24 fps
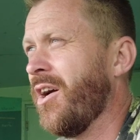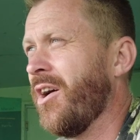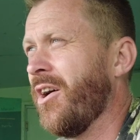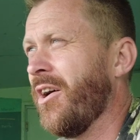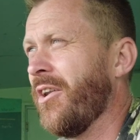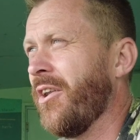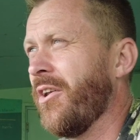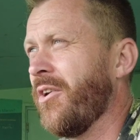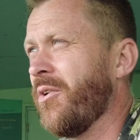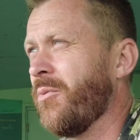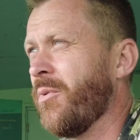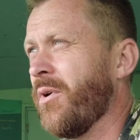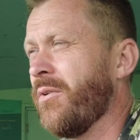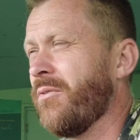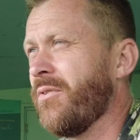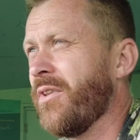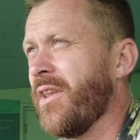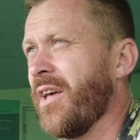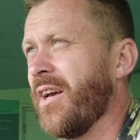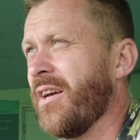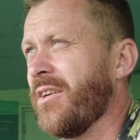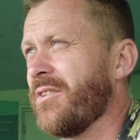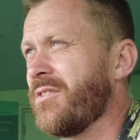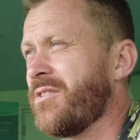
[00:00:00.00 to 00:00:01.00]
I don't know whether
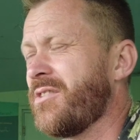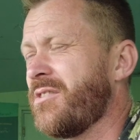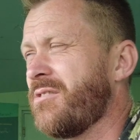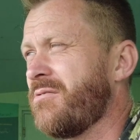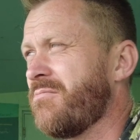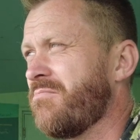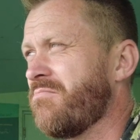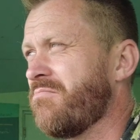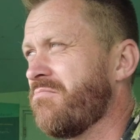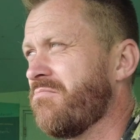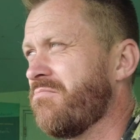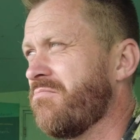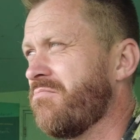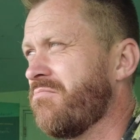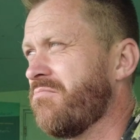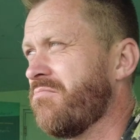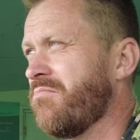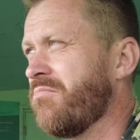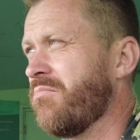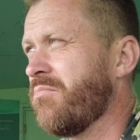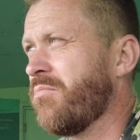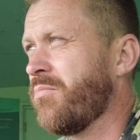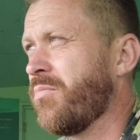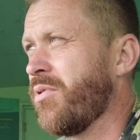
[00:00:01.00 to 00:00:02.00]
that's
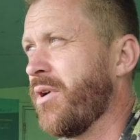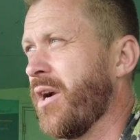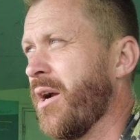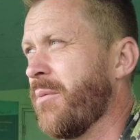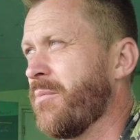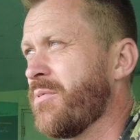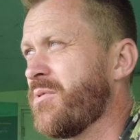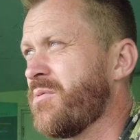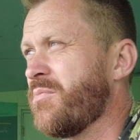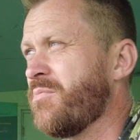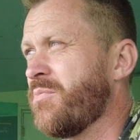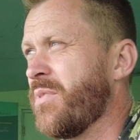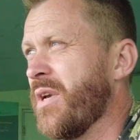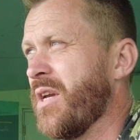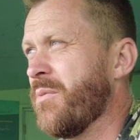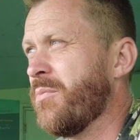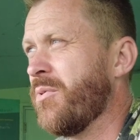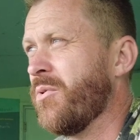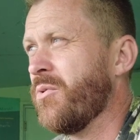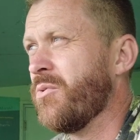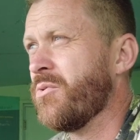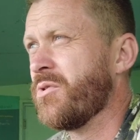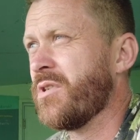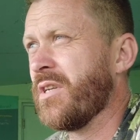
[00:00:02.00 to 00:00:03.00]
perhaps
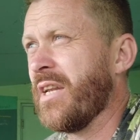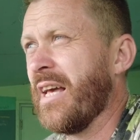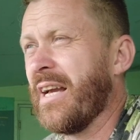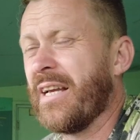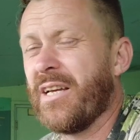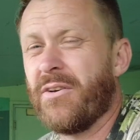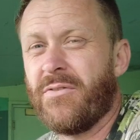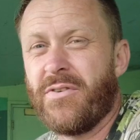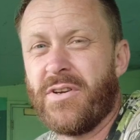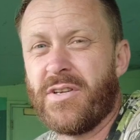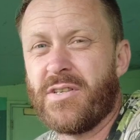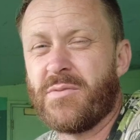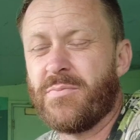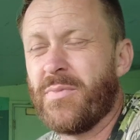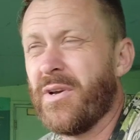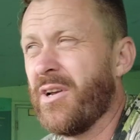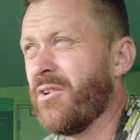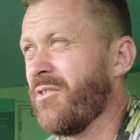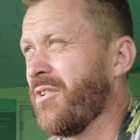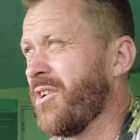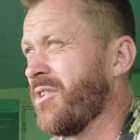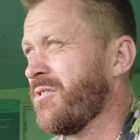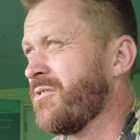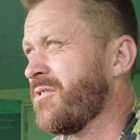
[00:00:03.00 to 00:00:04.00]
people's lack of
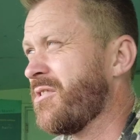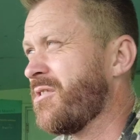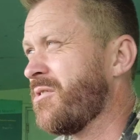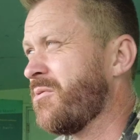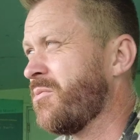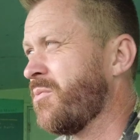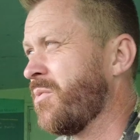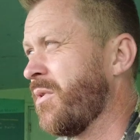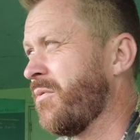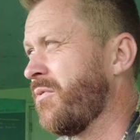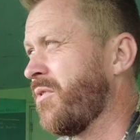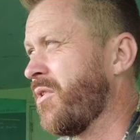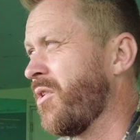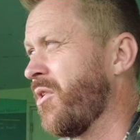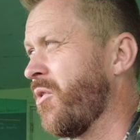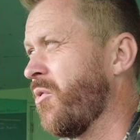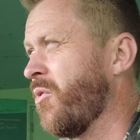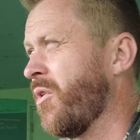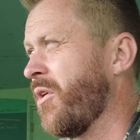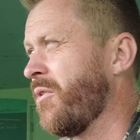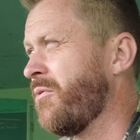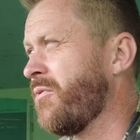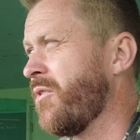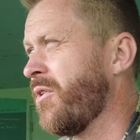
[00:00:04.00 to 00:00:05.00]
experience with the
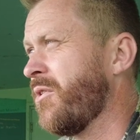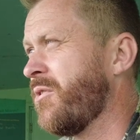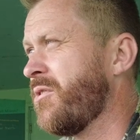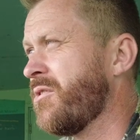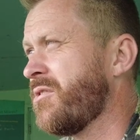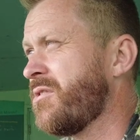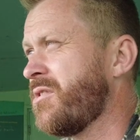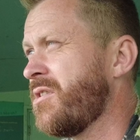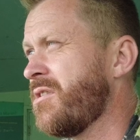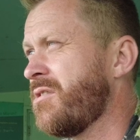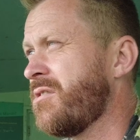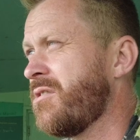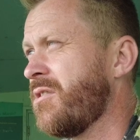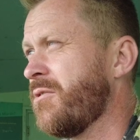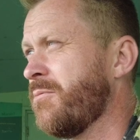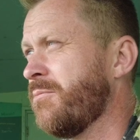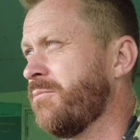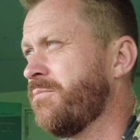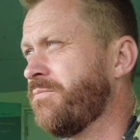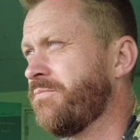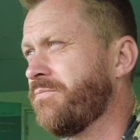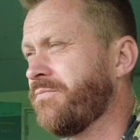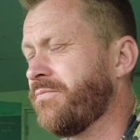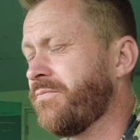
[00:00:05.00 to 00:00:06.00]
autofocus
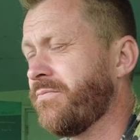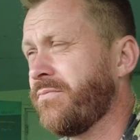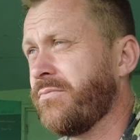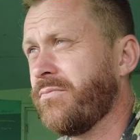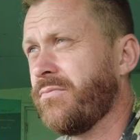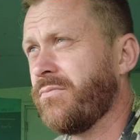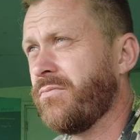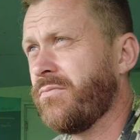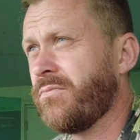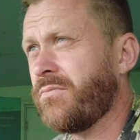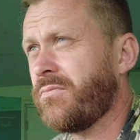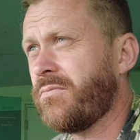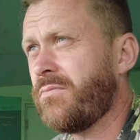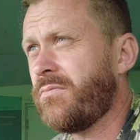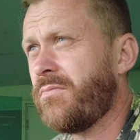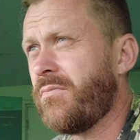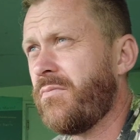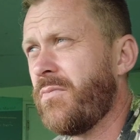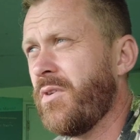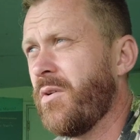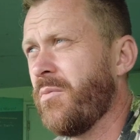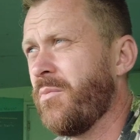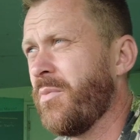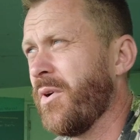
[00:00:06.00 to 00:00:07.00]
system,
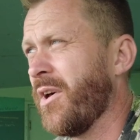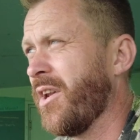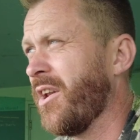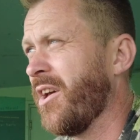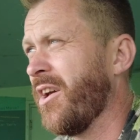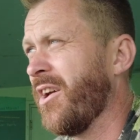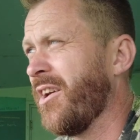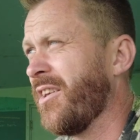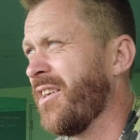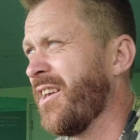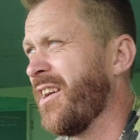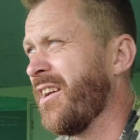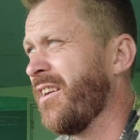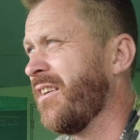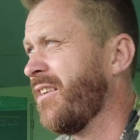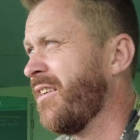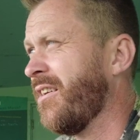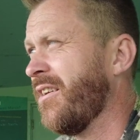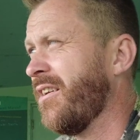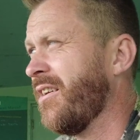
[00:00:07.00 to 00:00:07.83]
but yeah,